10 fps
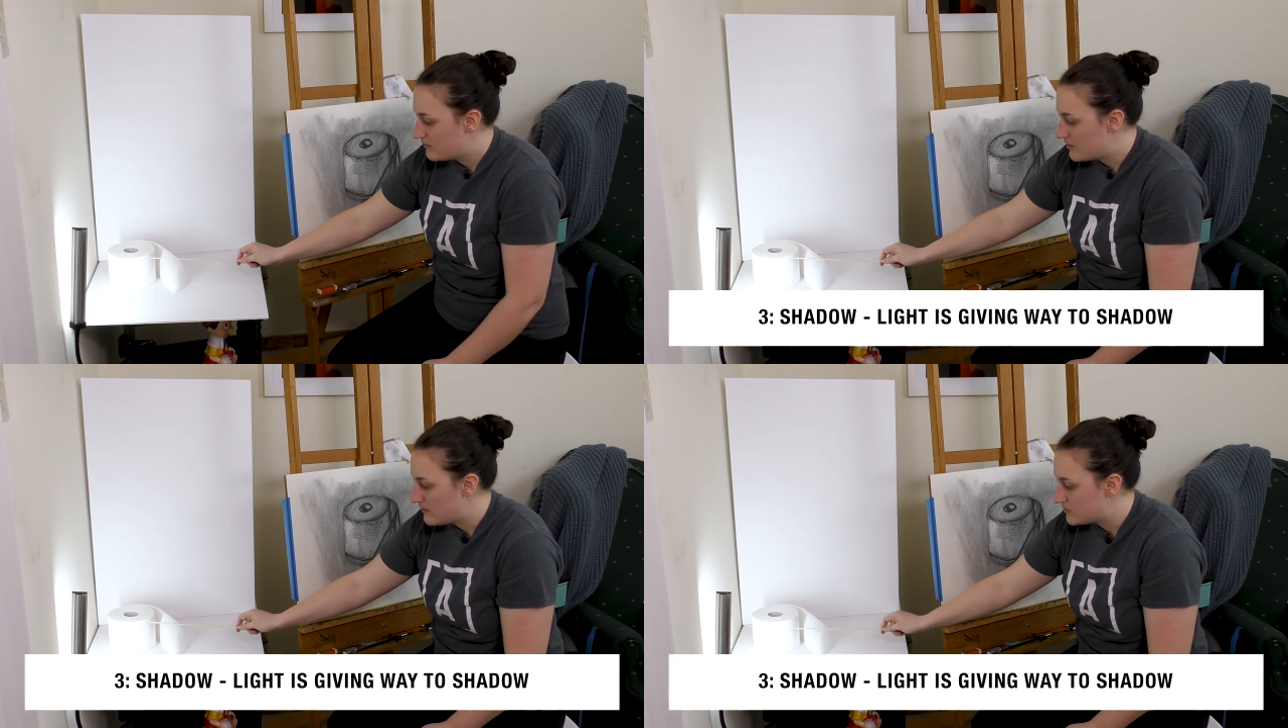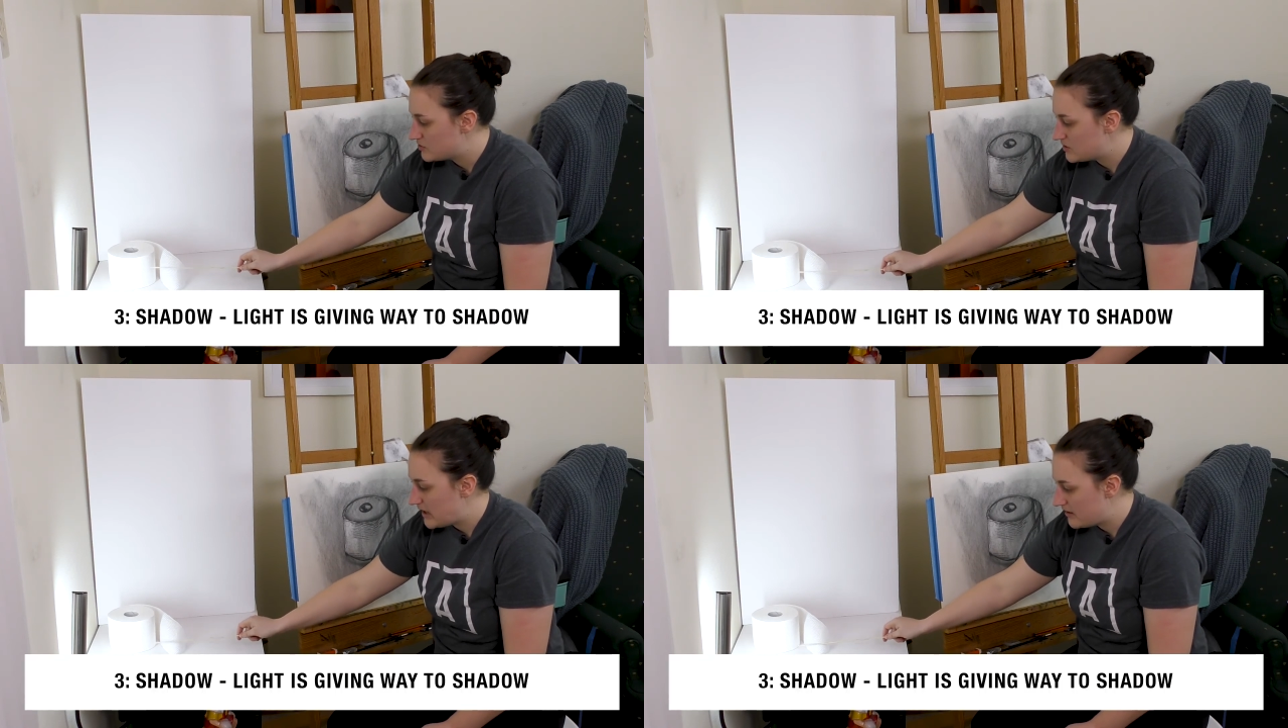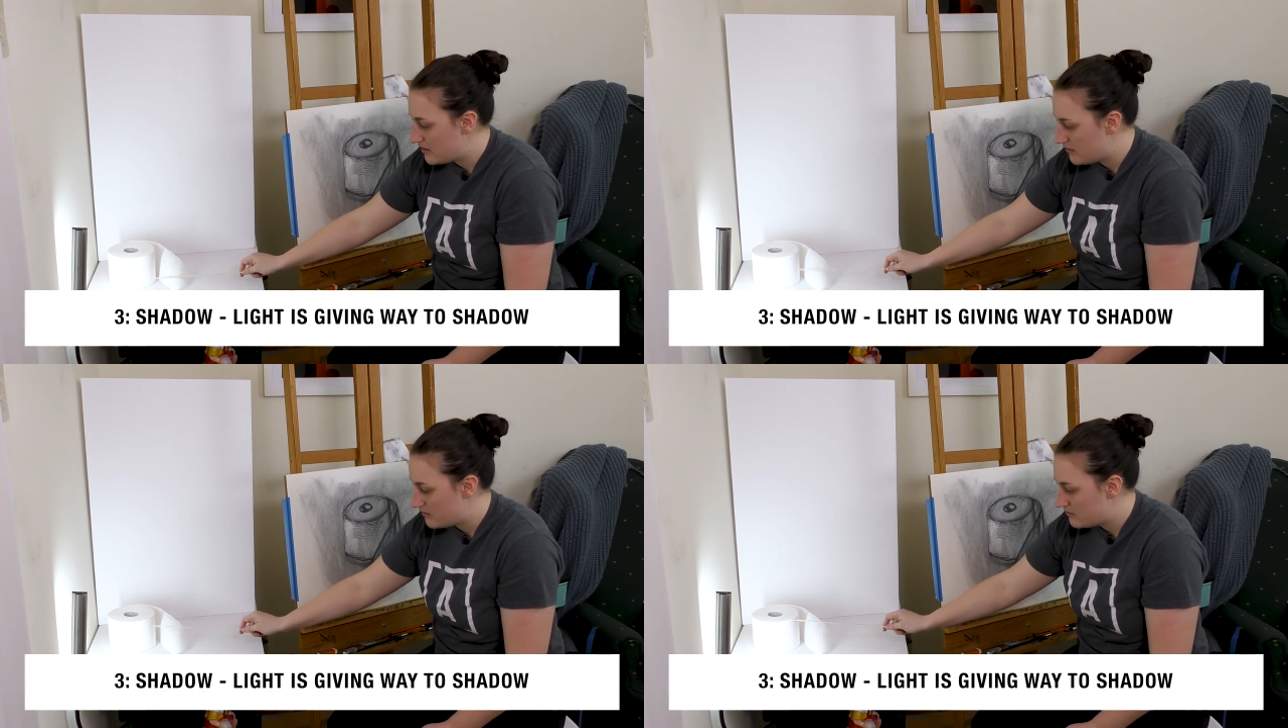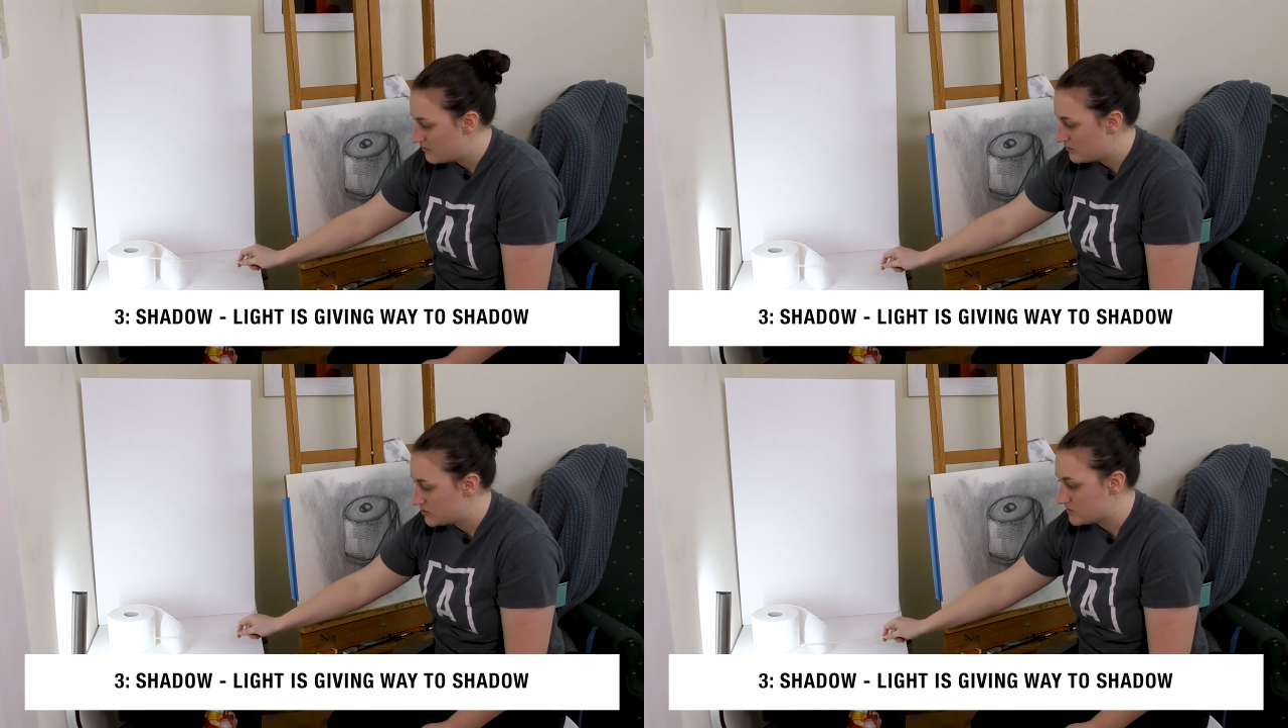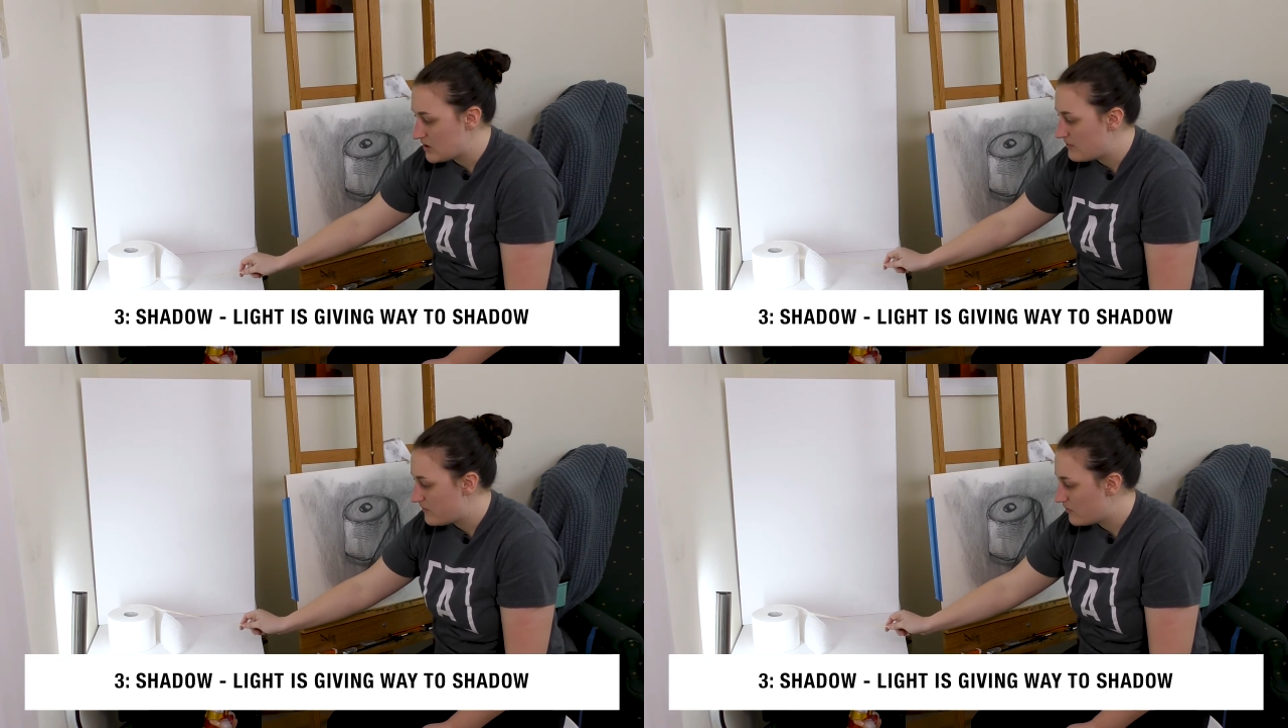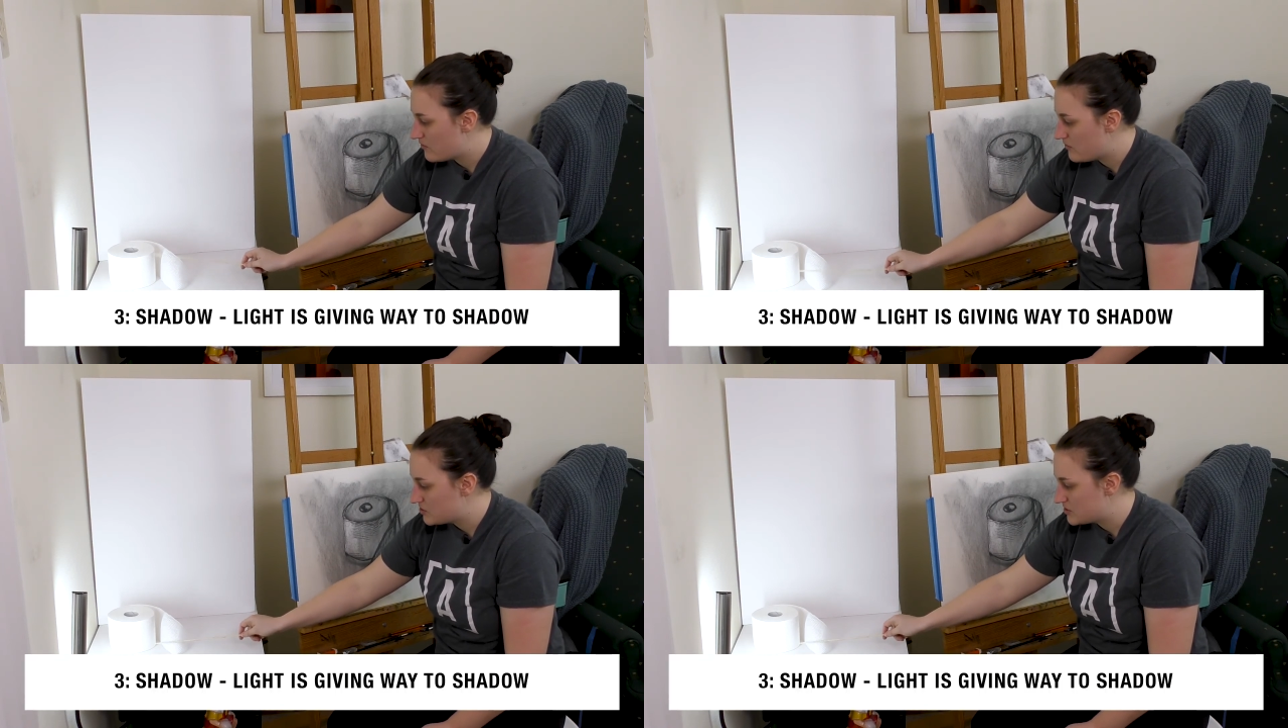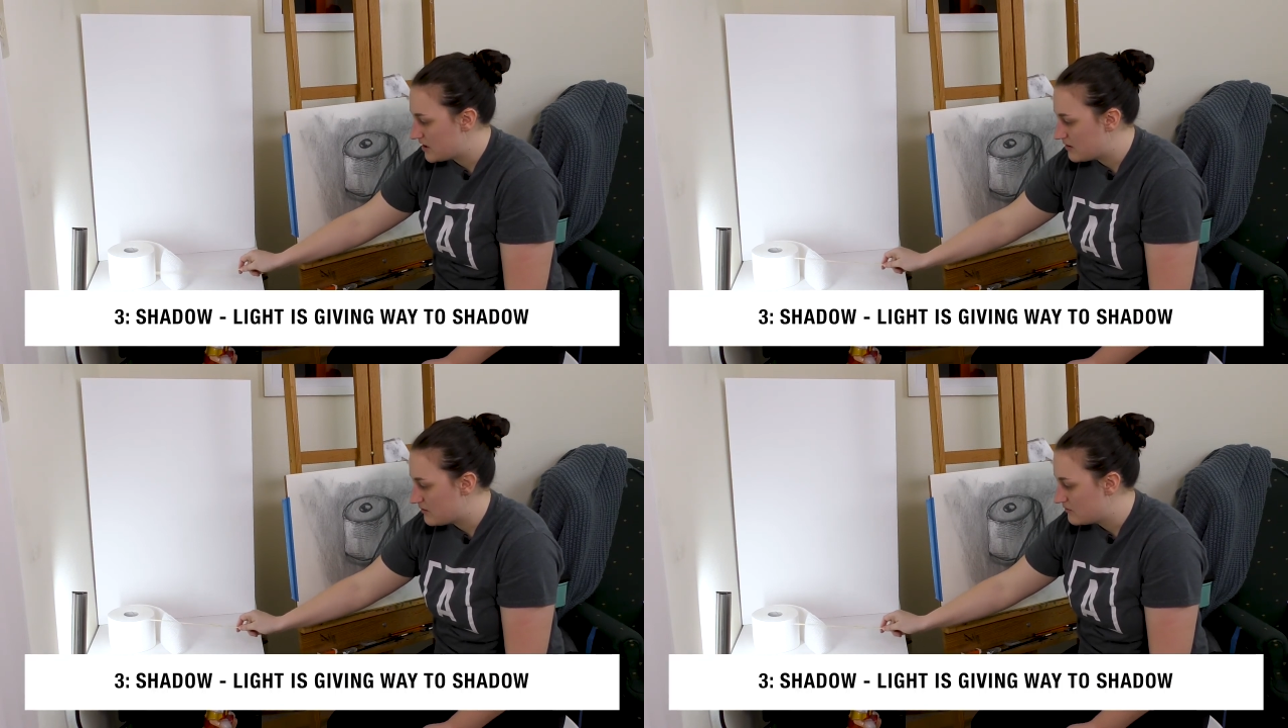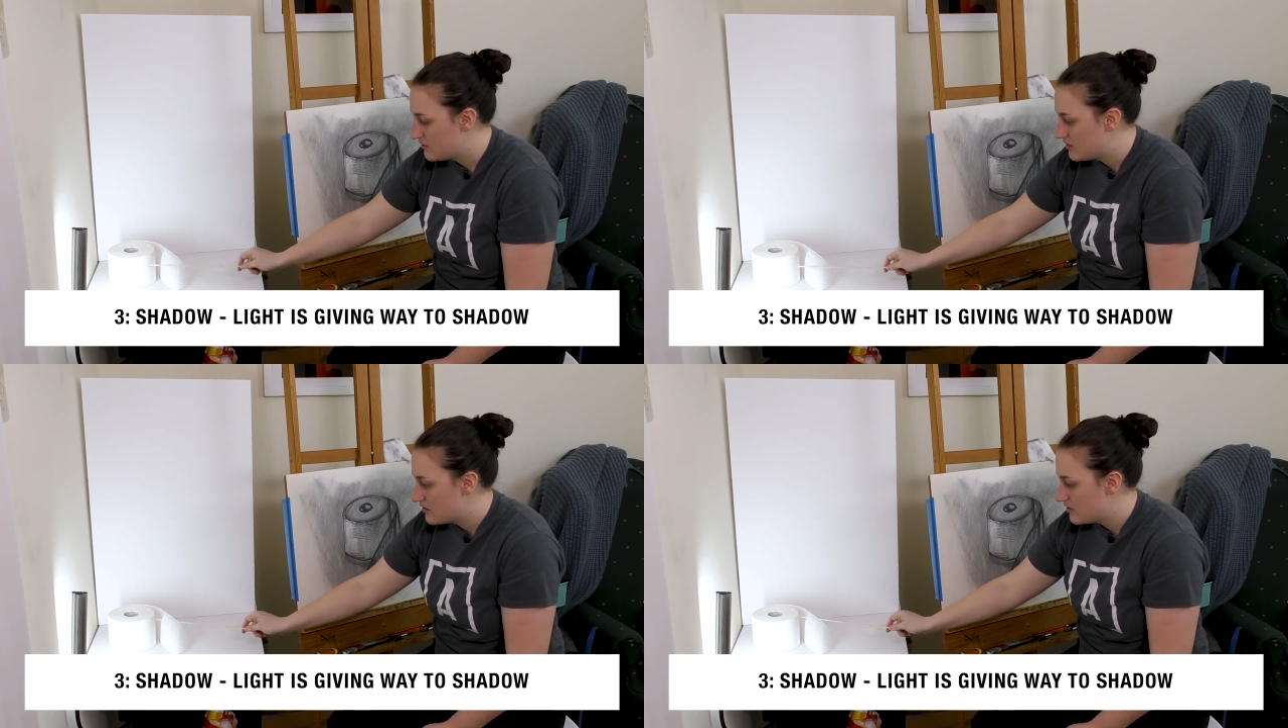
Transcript: Then we have shadow, which is right before core shadow.